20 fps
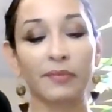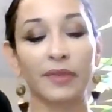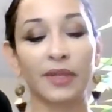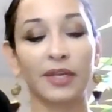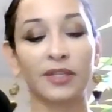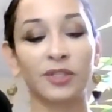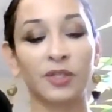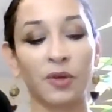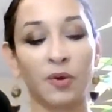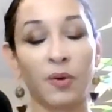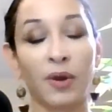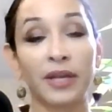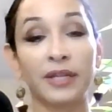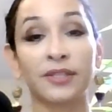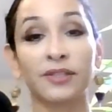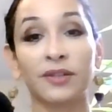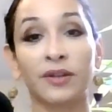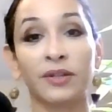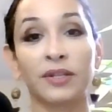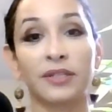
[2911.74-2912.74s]
So I
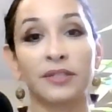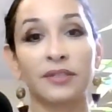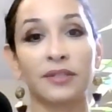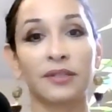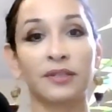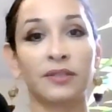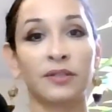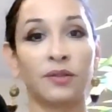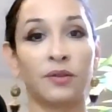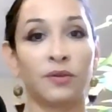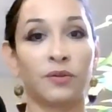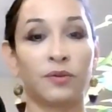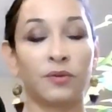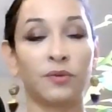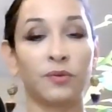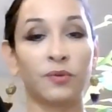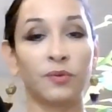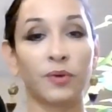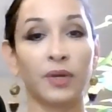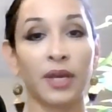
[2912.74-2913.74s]
started
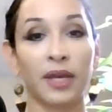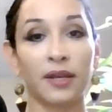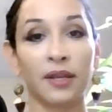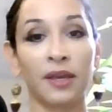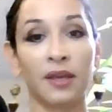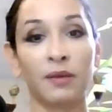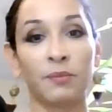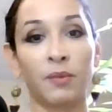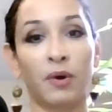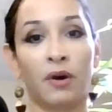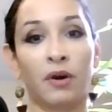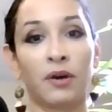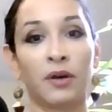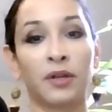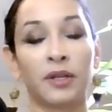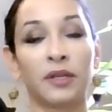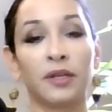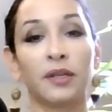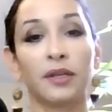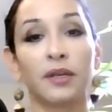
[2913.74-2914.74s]
to get him
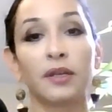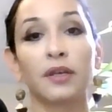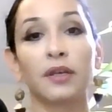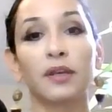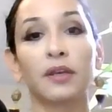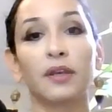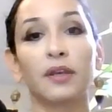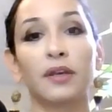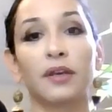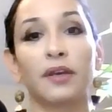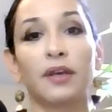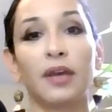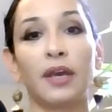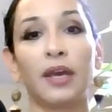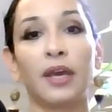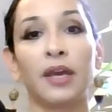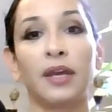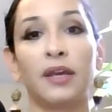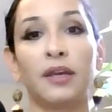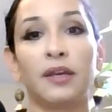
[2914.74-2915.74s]
on
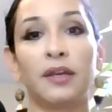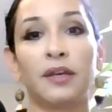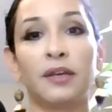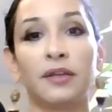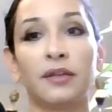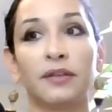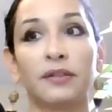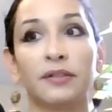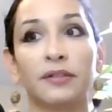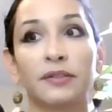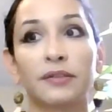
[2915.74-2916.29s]
a